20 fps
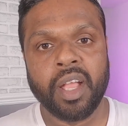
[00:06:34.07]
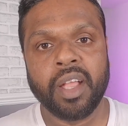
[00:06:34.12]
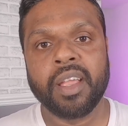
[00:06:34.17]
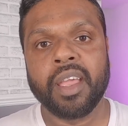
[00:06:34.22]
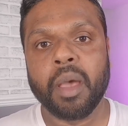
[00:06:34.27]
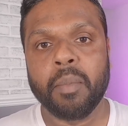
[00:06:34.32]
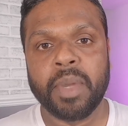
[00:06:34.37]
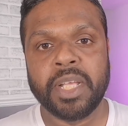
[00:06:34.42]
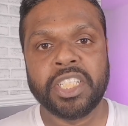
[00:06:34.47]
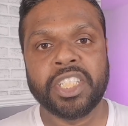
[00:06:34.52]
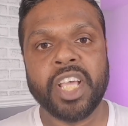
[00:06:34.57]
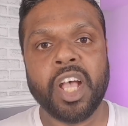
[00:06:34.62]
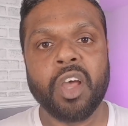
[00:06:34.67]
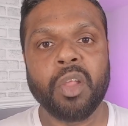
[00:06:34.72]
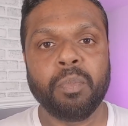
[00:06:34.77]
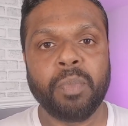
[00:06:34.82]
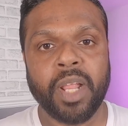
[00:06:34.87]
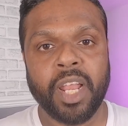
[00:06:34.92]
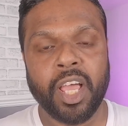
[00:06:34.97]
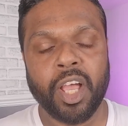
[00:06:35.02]
Comment
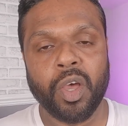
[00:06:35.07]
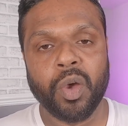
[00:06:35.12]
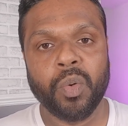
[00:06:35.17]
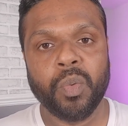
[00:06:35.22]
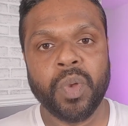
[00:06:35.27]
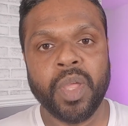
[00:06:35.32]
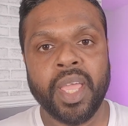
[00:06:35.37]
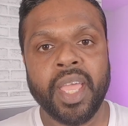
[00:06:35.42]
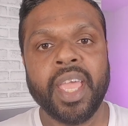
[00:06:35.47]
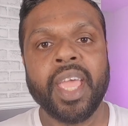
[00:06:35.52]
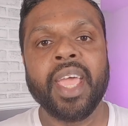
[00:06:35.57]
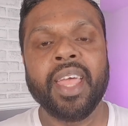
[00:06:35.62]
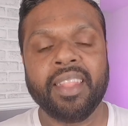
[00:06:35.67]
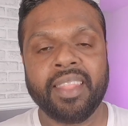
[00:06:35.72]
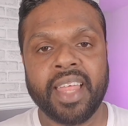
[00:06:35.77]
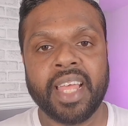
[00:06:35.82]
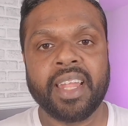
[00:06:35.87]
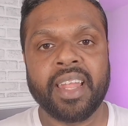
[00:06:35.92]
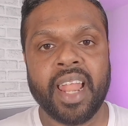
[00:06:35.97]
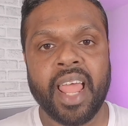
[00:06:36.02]
down below, hit
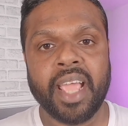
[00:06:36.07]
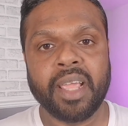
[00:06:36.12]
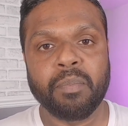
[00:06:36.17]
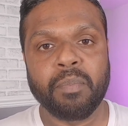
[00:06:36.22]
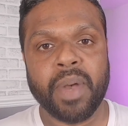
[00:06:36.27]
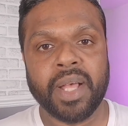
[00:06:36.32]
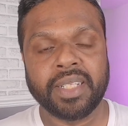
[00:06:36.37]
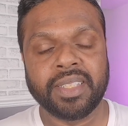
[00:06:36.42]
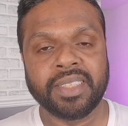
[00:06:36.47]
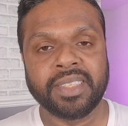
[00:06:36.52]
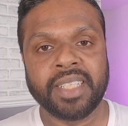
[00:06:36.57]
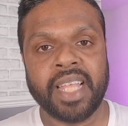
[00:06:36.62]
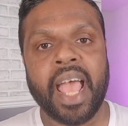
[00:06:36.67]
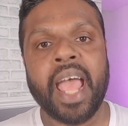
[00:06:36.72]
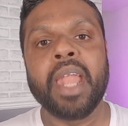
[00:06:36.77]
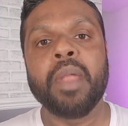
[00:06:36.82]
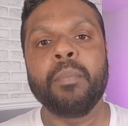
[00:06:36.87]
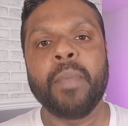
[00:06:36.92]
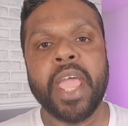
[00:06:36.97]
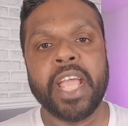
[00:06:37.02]
that like button
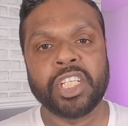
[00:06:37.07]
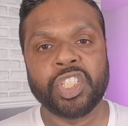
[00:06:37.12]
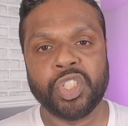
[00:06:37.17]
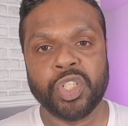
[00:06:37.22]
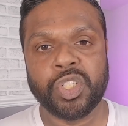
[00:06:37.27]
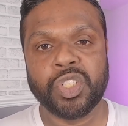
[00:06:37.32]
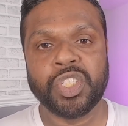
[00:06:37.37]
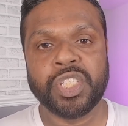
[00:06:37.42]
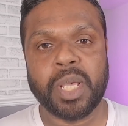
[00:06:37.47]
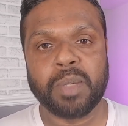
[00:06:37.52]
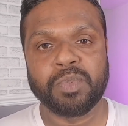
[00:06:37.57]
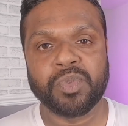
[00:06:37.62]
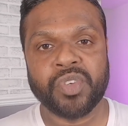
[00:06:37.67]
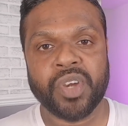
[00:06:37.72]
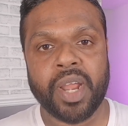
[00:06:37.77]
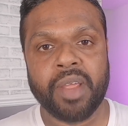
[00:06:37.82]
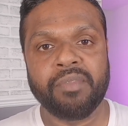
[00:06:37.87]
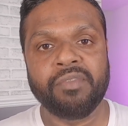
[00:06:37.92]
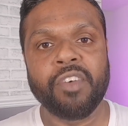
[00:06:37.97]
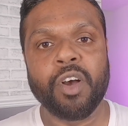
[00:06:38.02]
and make sure to
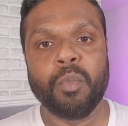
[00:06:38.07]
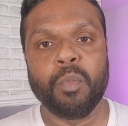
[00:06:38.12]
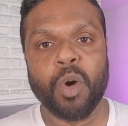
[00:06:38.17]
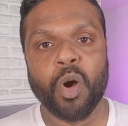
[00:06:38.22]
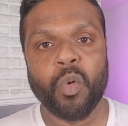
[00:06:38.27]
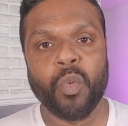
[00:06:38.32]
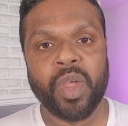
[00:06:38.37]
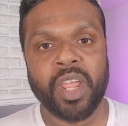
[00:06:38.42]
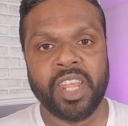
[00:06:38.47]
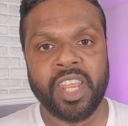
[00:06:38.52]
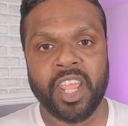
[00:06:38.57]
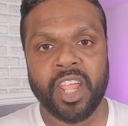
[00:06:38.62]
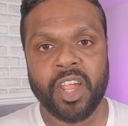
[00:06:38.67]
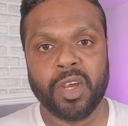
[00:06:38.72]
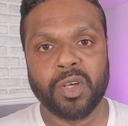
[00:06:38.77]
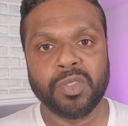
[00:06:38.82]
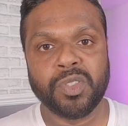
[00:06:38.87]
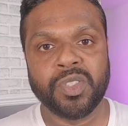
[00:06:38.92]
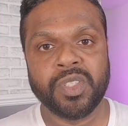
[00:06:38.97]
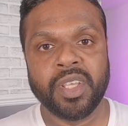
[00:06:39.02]
subscribe for more
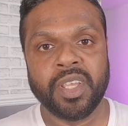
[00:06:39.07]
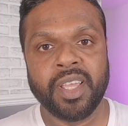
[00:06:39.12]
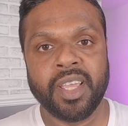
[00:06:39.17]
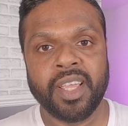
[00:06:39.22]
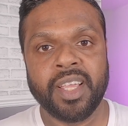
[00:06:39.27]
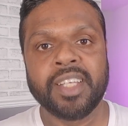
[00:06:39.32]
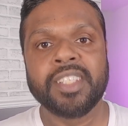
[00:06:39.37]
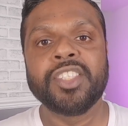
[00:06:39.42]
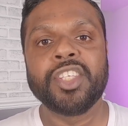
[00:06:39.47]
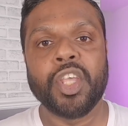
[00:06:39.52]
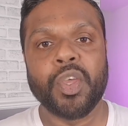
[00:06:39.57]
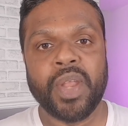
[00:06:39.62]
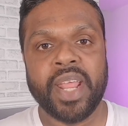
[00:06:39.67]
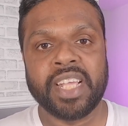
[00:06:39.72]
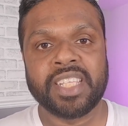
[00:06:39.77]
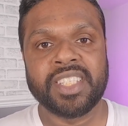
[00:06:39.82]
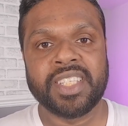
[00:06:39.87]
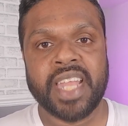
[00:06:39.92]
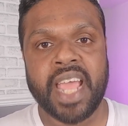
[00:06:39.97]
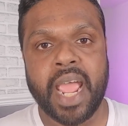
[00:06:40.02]
videos. See you
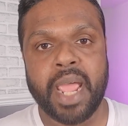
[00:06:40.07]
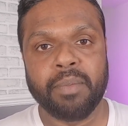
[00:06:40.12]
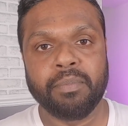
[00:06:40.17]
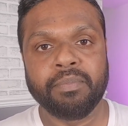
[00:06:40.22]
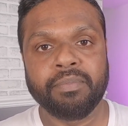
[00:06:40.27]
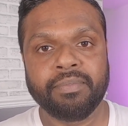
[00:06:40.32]
next time.